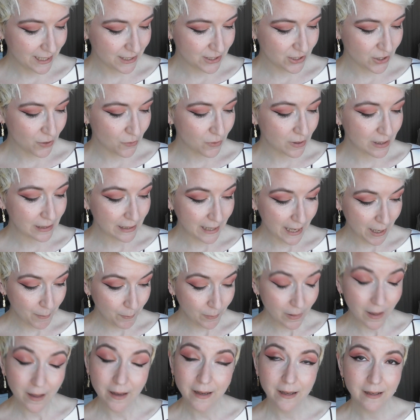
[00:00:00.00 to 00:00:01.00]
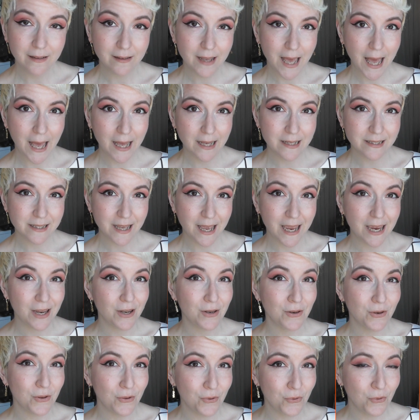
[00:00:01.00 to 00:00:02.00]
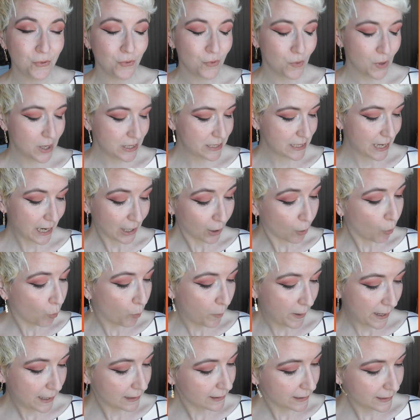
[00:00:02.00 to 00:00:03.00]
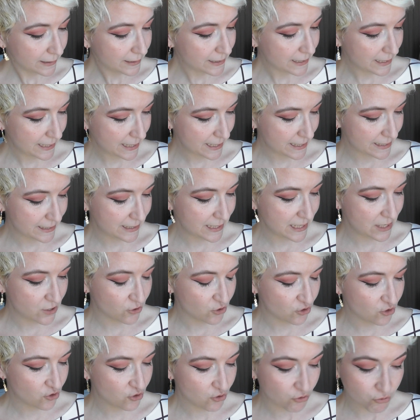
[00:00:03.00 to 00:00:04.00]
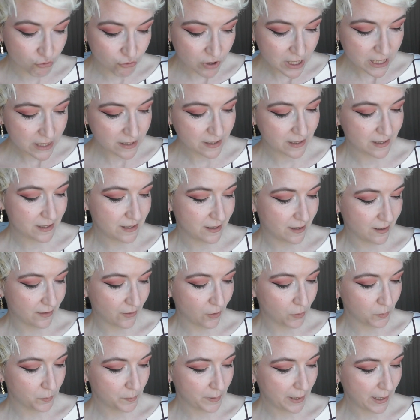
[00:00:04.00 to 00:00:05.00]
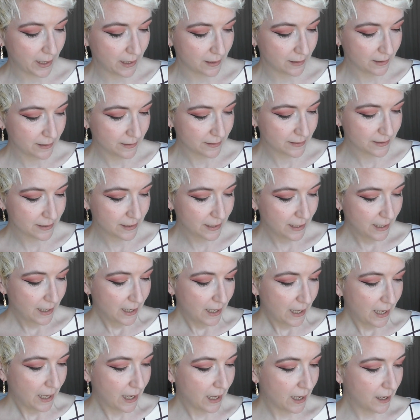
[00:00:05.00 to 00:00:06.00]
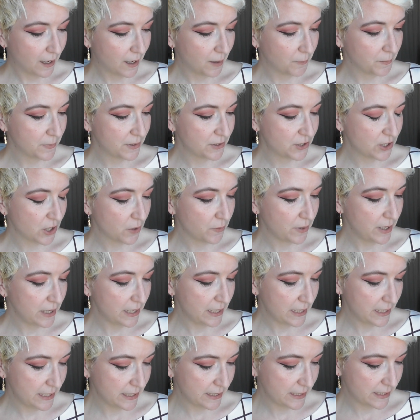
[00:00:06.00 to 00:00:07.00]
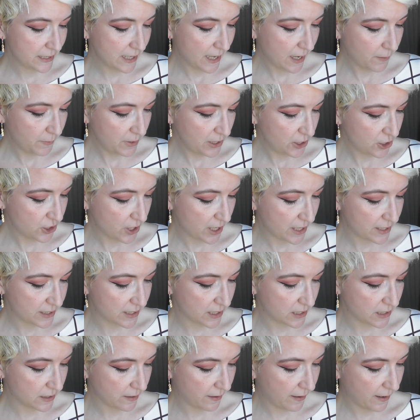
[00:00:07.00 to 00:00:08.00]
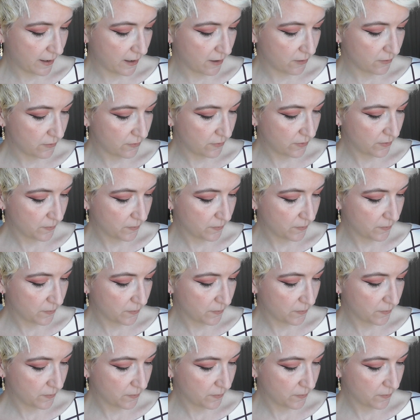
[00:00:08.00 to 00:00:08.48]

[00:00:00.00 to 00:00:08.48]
So Glamlite has a new taco palette. It is the Street Taco palette. So it is, how many shades does it have?